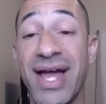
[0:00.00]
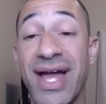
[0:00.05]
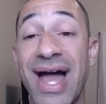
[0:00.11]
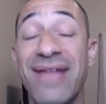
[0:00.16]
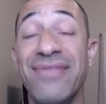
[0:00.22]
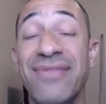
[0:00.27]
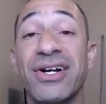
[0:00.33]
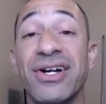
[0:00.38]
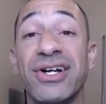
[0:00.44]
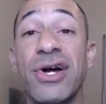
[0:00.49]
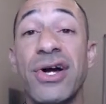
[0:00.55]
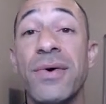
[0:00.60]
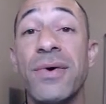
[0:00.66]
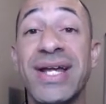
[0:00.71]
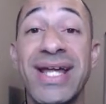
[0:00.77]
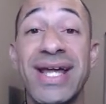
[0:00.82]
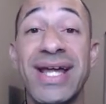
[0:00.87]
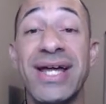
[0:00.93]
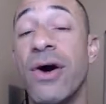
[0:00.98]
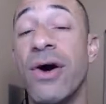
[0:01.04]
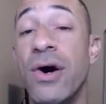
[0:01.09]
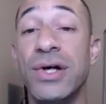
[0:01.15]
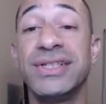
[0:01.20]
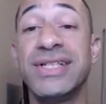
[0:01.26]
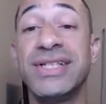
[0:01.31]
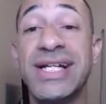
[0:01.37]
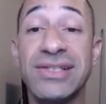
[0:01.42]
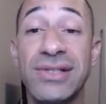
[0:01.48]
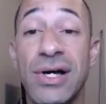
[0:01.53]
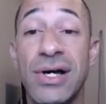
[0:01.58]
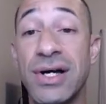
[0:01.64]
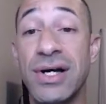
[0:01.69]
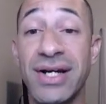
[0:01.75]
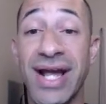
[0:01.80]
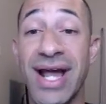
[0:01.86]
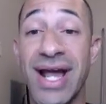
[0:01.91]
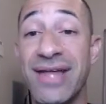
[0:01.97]
and they're going in all day
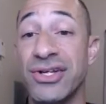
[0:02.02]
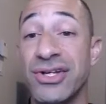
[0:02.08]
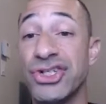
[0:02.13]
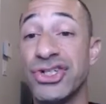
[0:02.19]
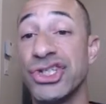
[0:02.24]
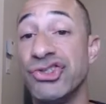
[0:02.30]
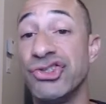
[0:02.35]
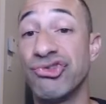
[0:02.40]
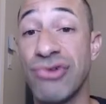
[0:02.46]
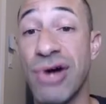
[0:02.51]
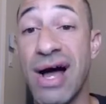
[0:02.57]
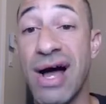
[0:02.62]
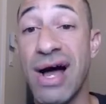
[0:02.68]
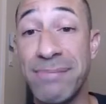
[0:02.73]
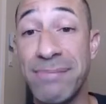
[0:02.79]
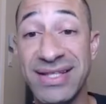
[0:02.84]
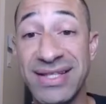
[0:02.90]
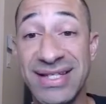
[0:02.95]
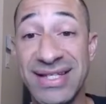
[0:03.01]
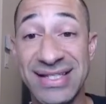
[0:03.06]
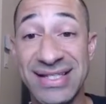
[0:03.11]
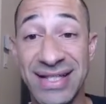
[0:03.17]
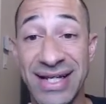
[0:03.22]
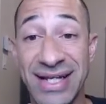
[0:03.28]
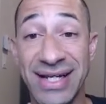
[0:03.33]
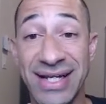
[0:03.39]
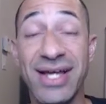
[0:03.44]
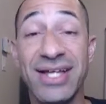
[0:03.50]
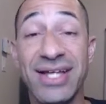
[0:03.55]
long and they're just dropping this link